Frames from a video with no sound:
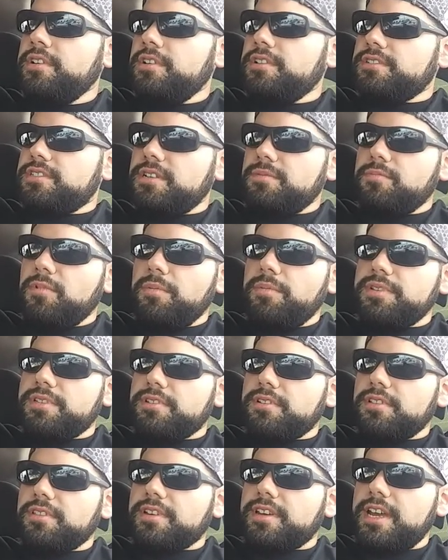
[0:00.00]
some moments
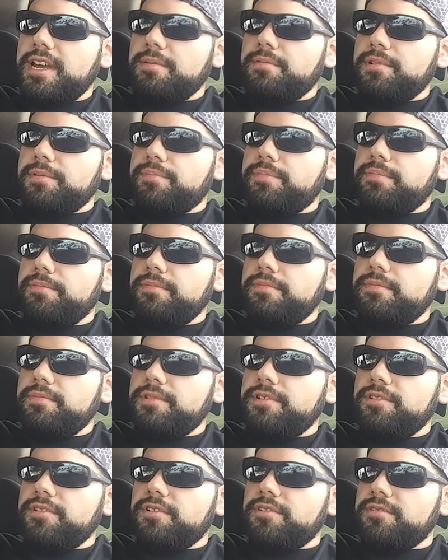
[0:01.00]
saw the camera,
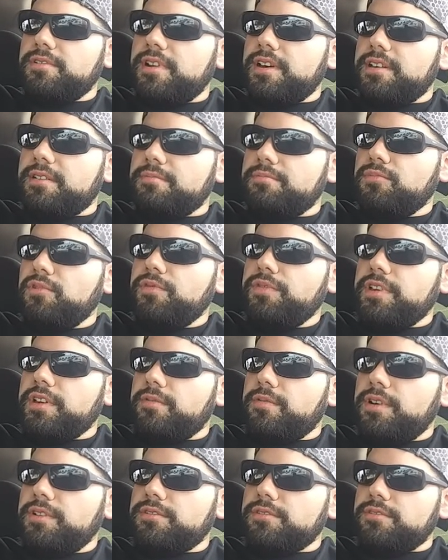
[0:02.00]
you know, like moving
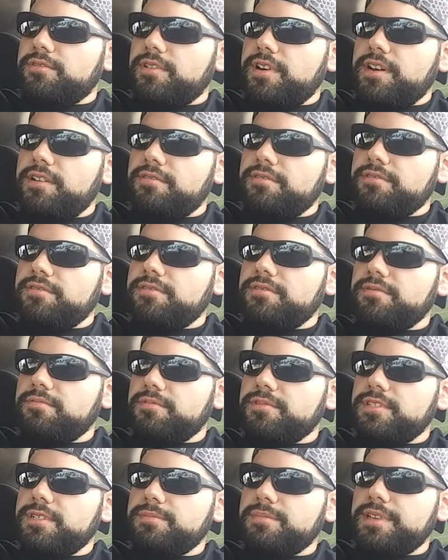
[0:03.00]
around the crowd
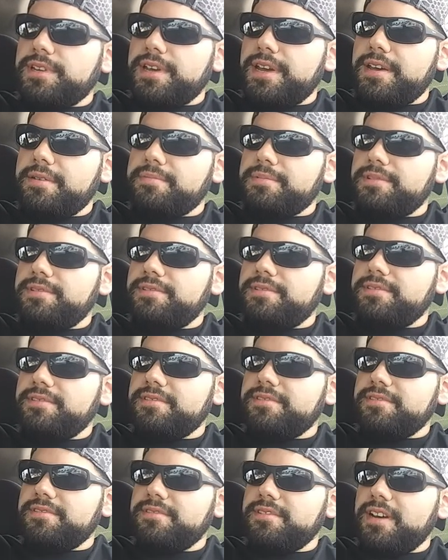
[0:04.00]
when something happened.
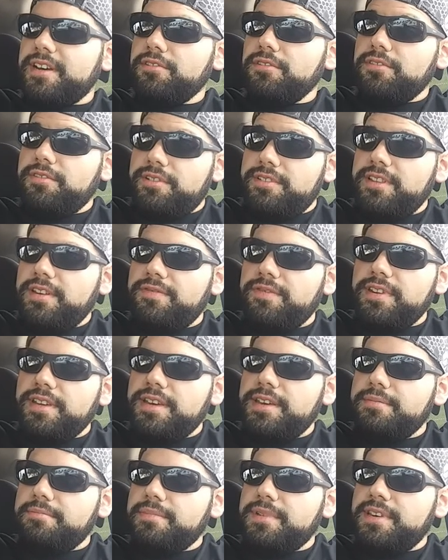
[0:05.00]
I know it definitely
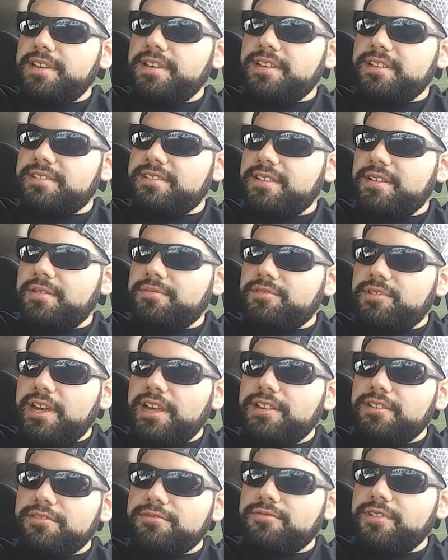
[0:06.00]
hit me because I was I
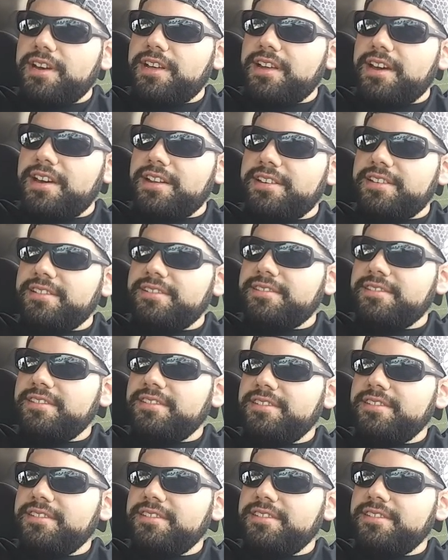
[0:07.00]
looked right at it.